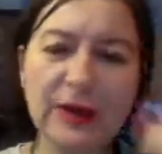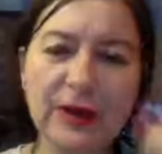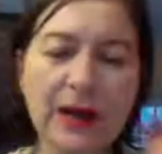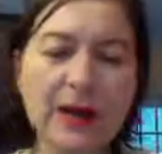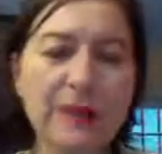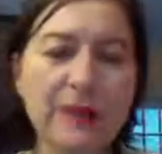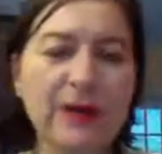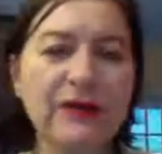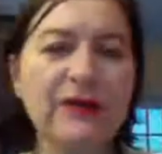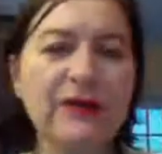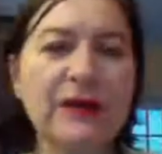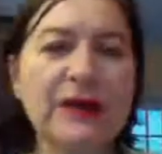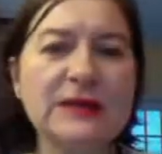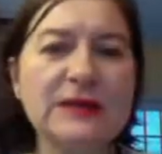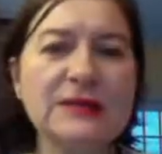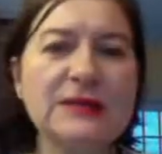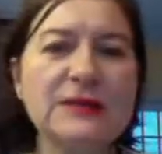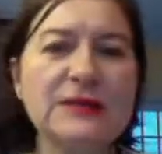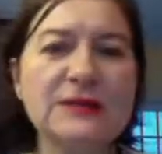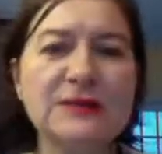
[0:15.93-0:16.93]
my
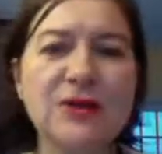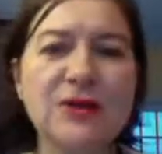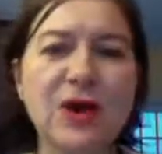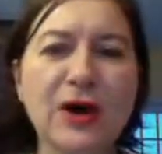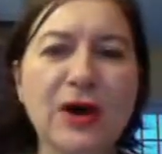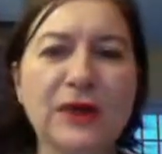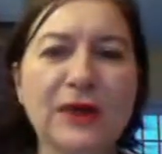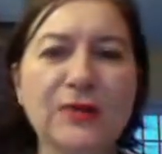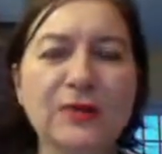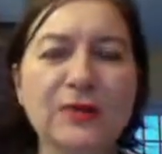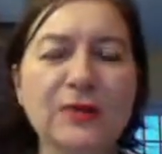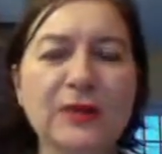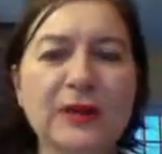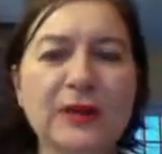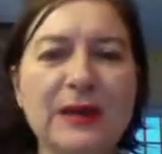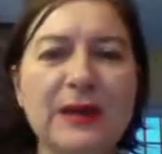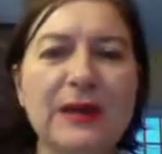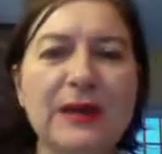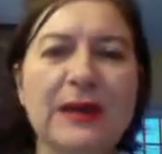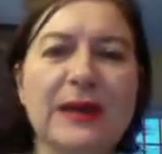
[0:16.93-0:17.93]
friends thought it would
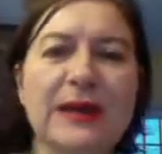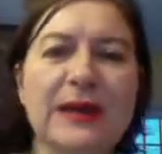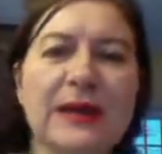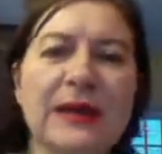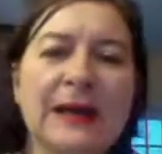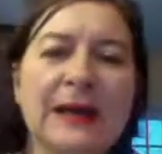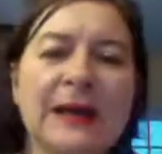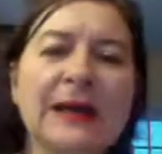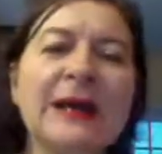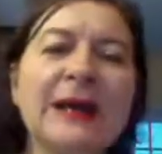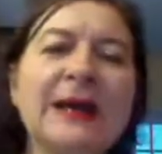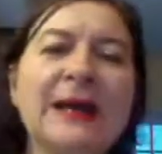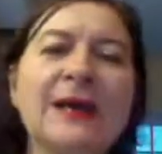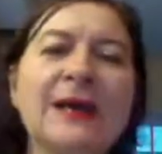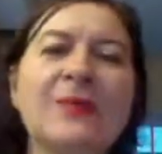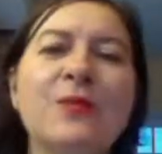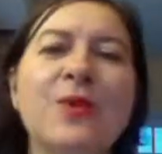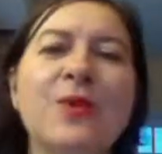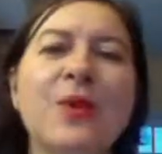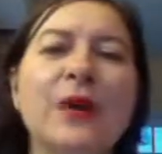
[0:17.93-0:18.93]
be
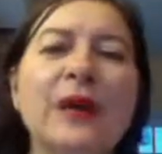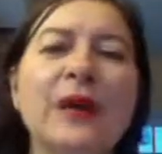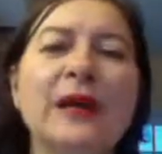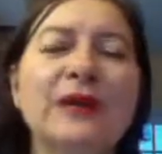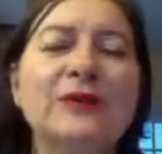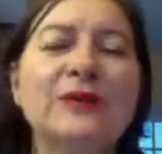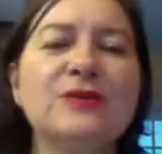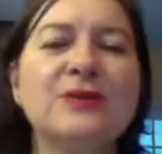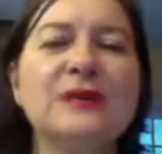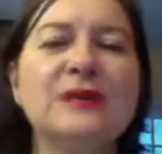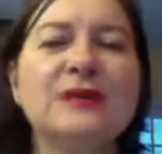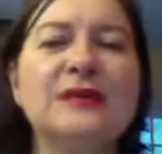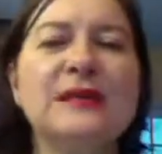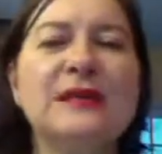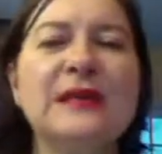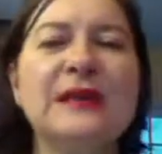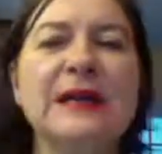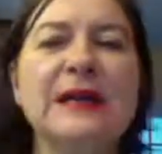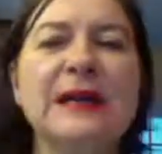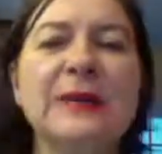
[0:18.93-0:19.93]
more
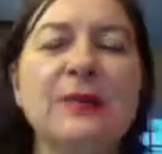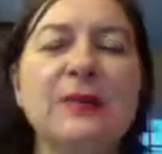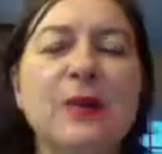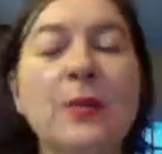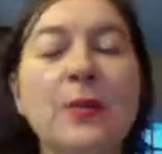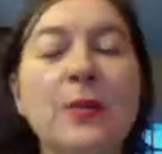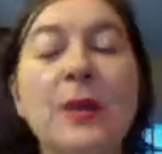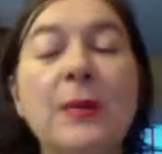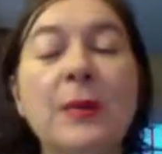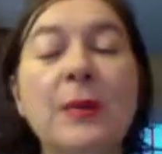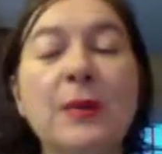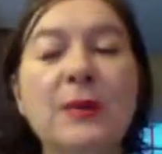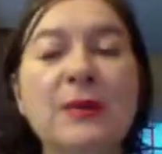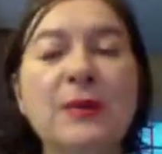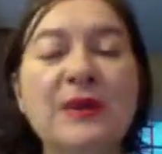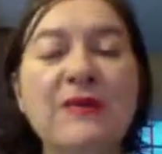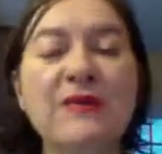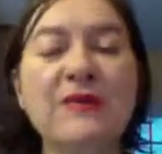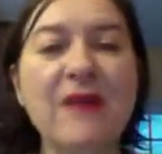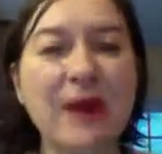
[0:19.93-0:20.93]
interesting and more people would
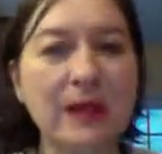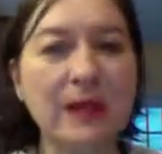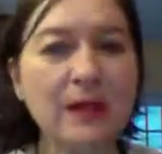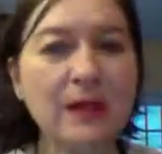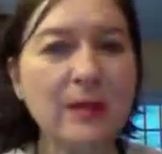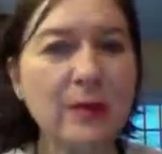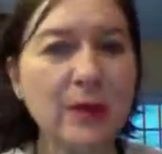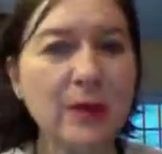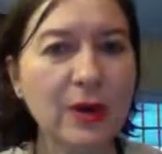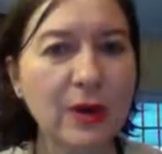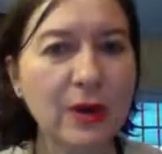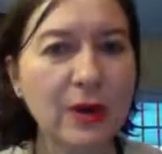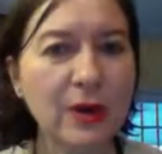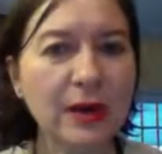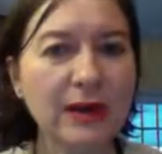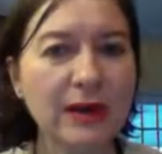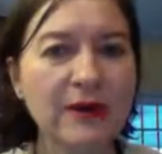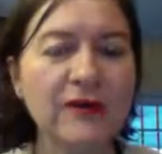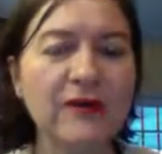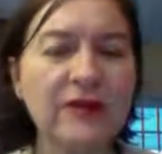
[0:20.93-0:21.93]
be
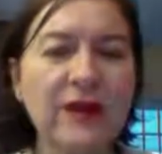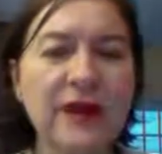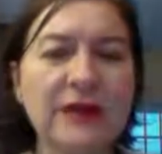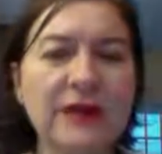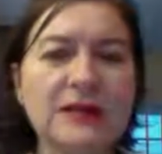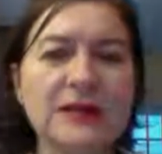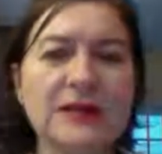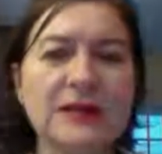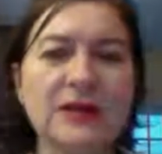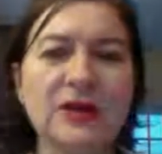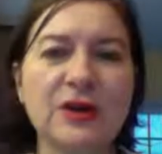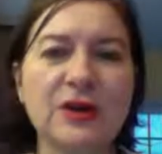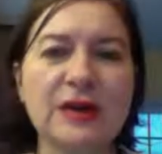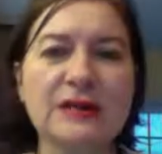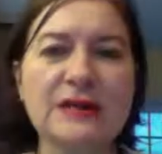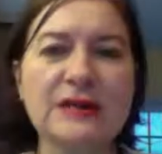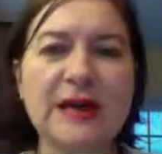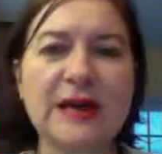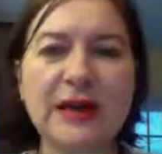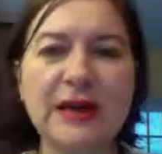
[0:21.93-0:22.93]
available if I did it on a
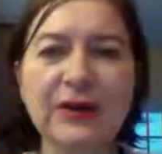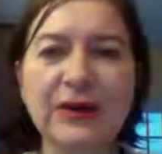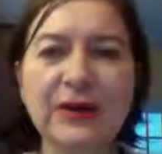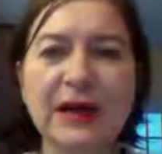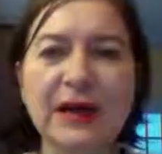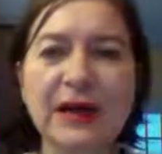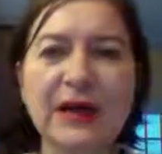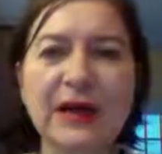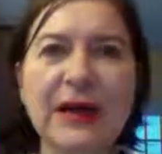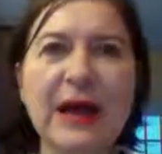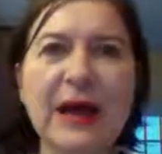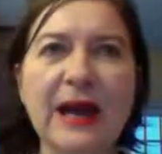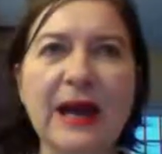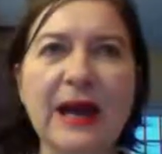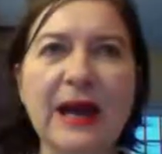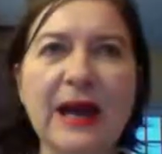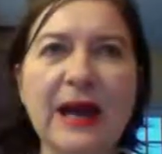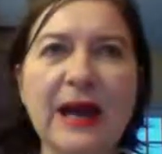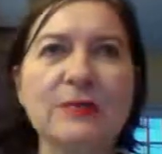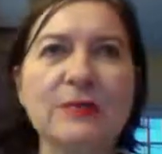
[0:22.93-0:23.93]
Saturday.
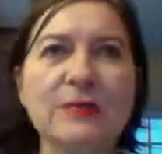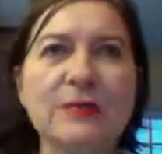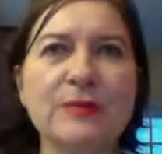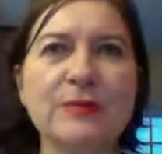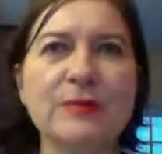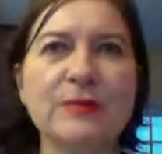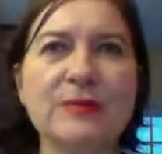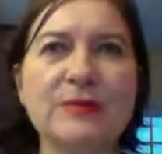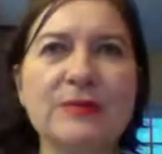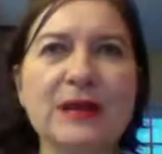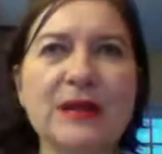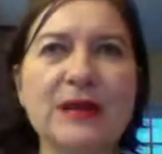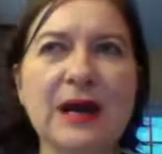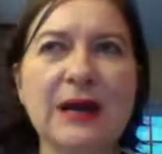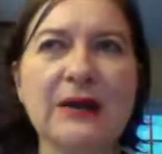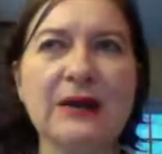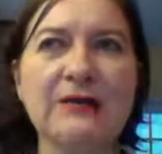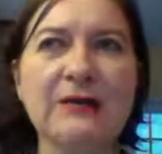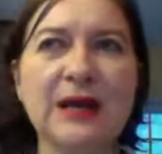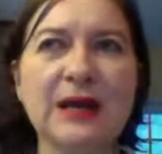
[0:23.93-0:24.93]
And so I'm just
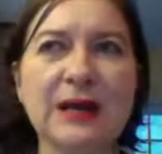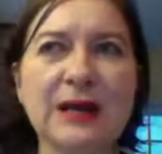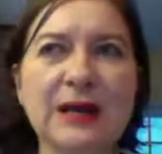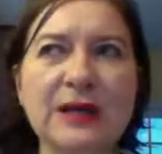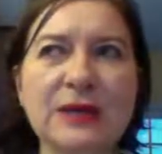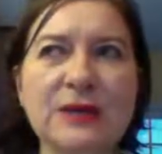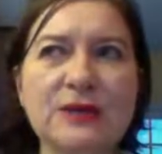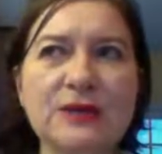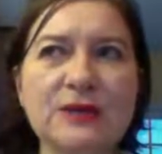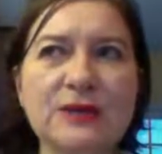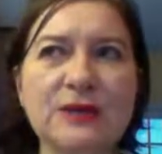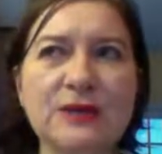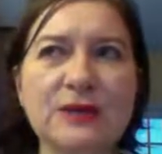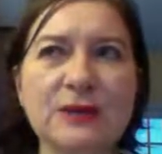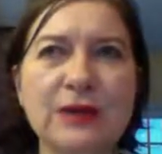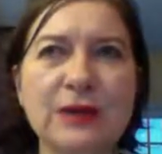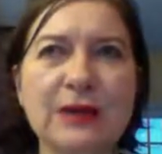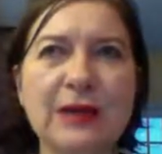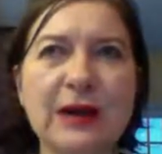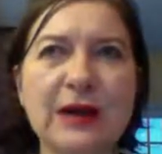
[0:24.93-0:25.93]
kind of getting used
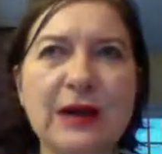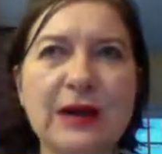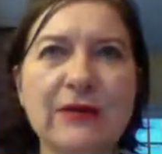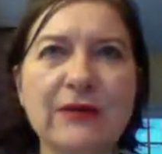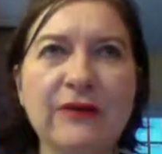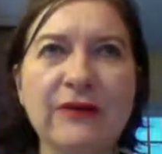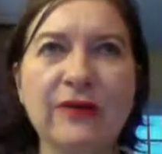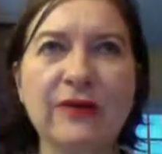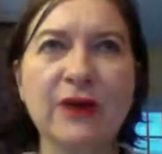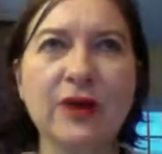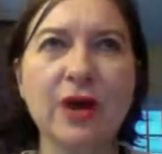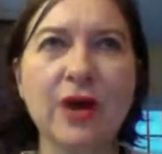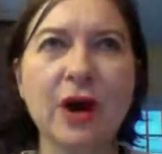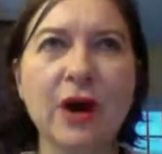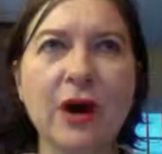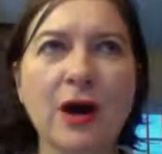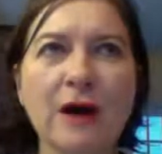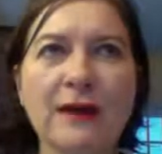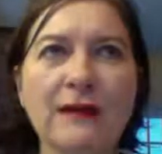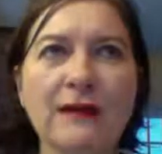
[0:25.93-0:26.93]
to it. I
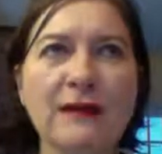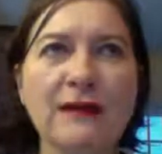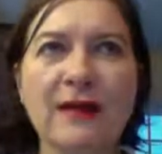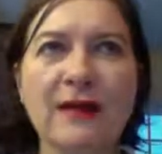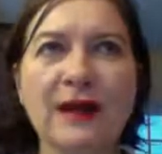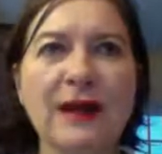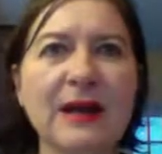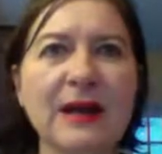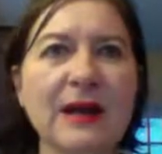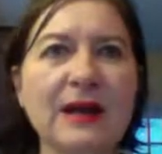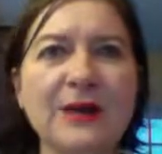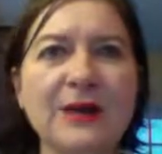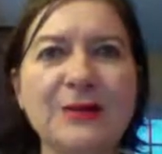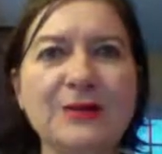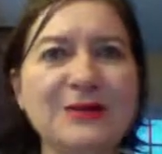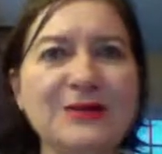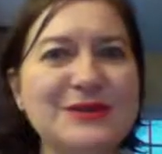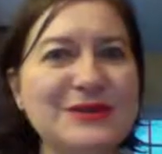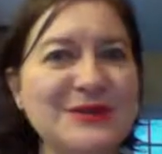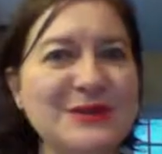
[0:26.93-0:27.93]
forgot that I
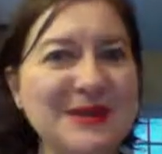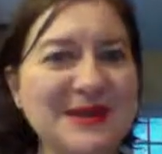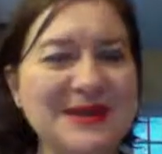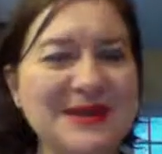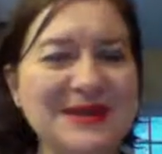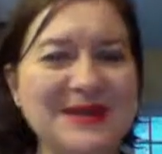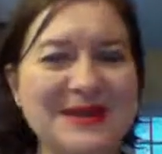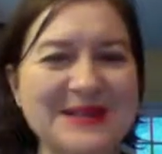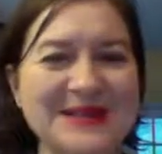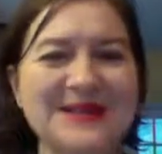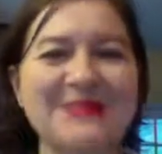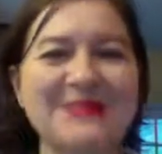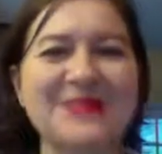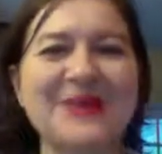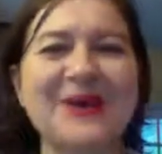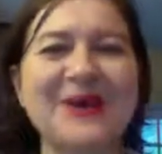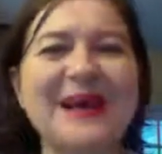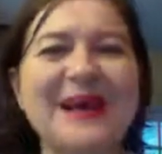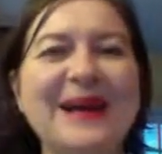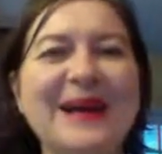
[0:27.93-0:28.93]
was doing this
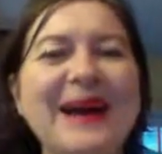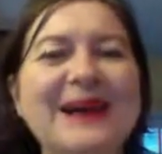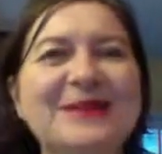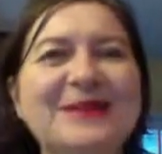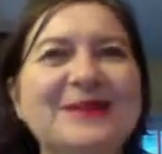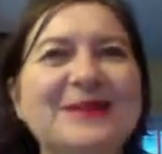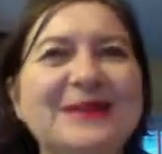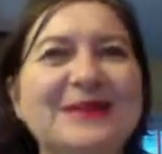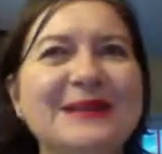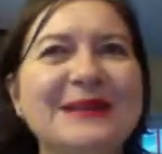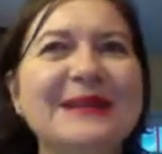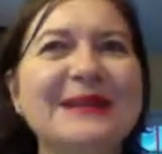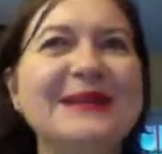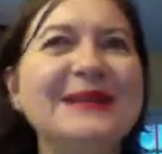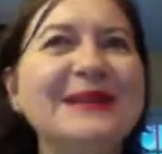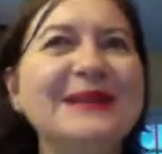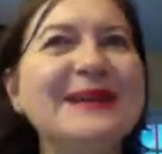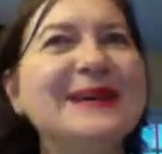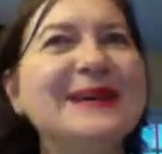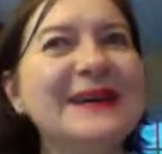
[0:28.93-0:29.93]
morning actually,
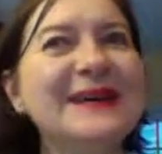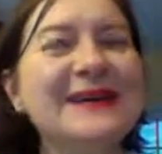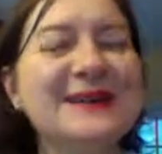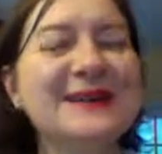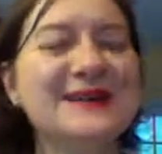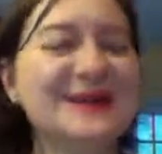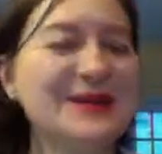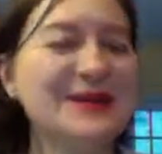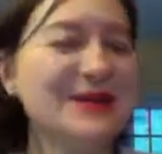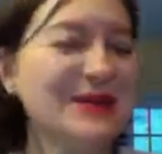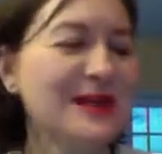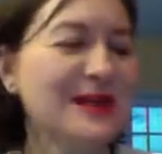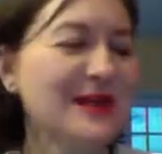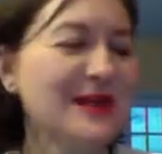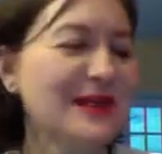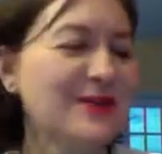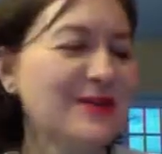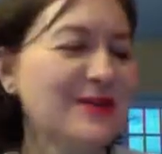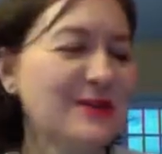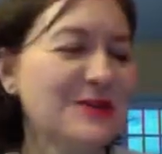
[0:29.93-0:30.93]
and so
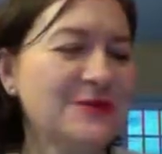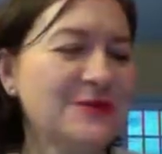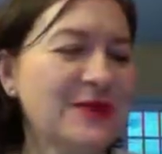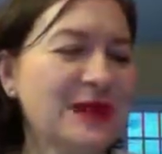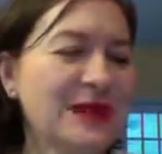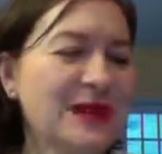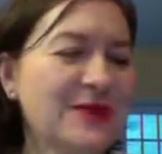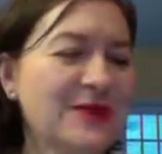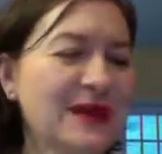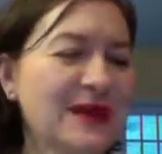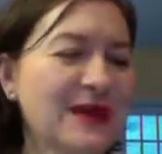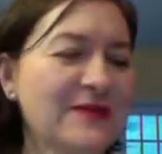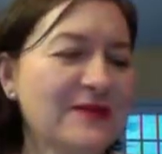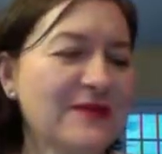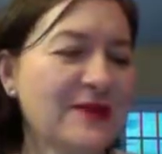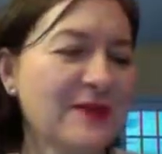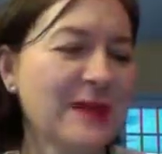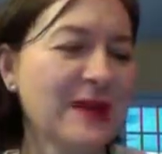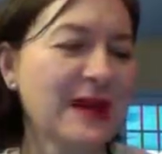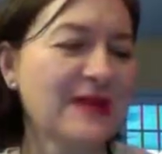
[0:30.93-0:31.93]
then I've been running around
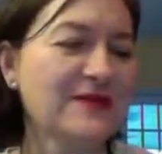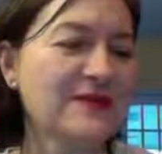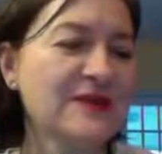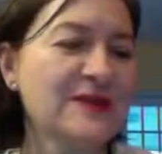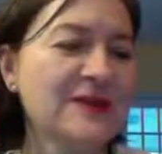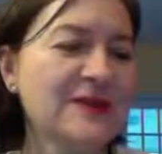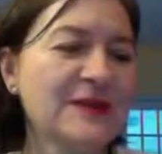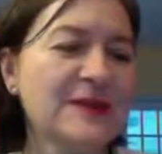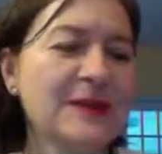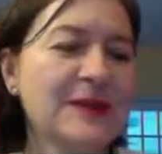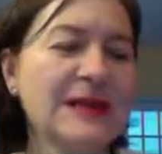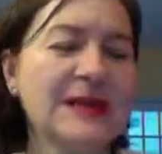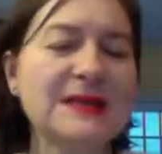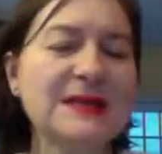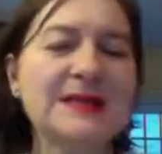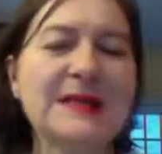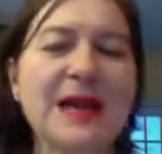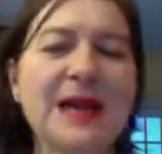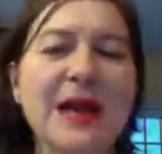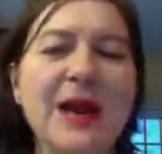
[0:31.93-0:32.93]
for the past 15
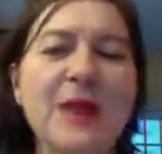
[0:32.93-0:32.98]
minutes.